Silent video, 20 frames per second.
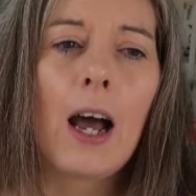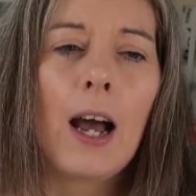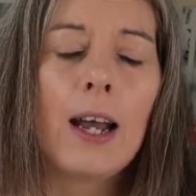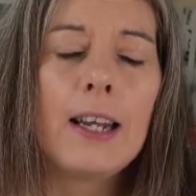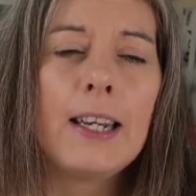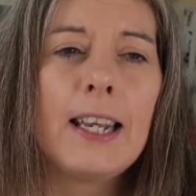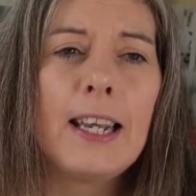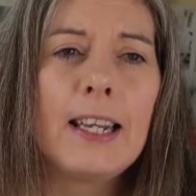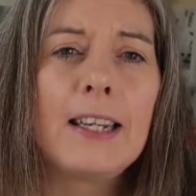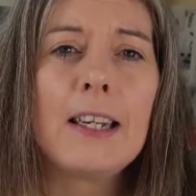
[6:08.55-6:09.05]
I
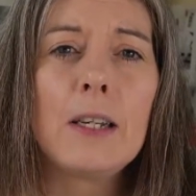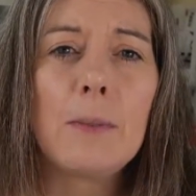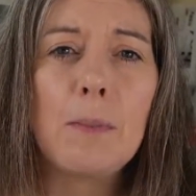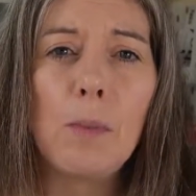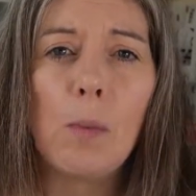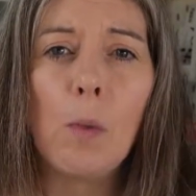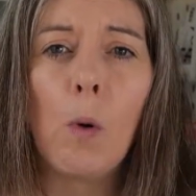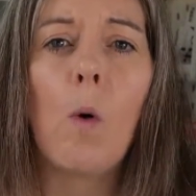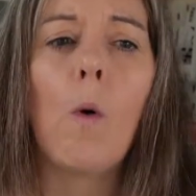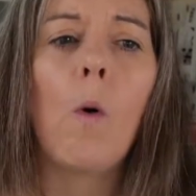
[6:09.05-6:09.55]
needed
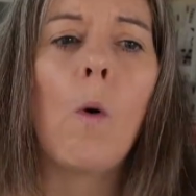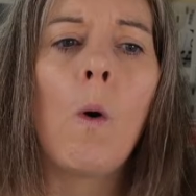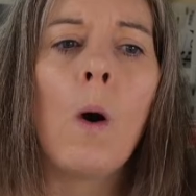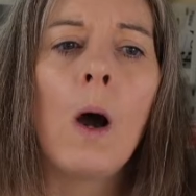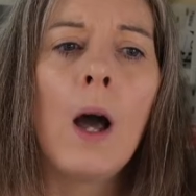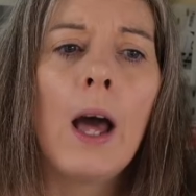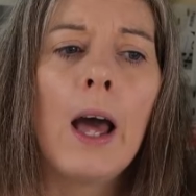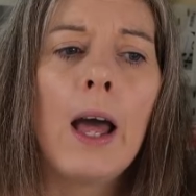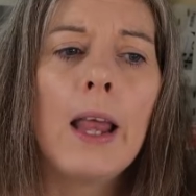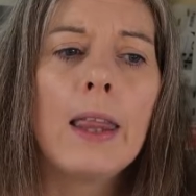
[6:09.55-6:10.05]

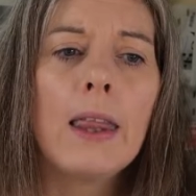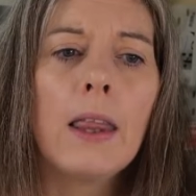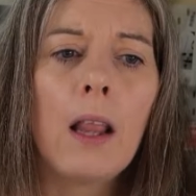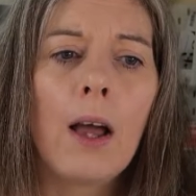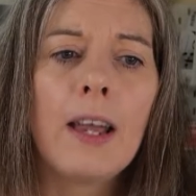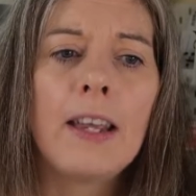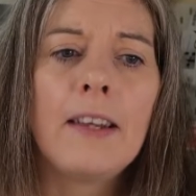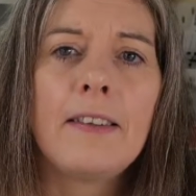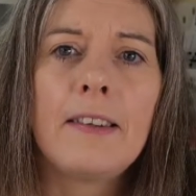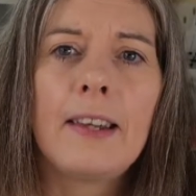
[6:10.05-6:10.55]
more
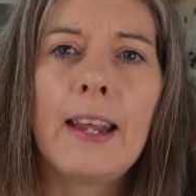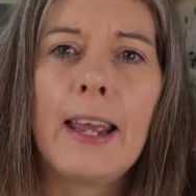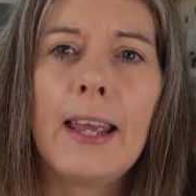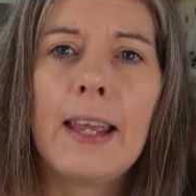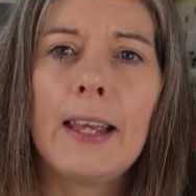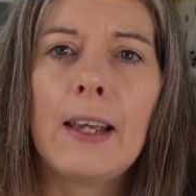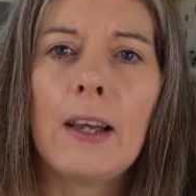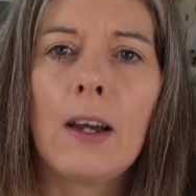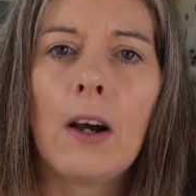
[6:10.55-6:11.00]
lighting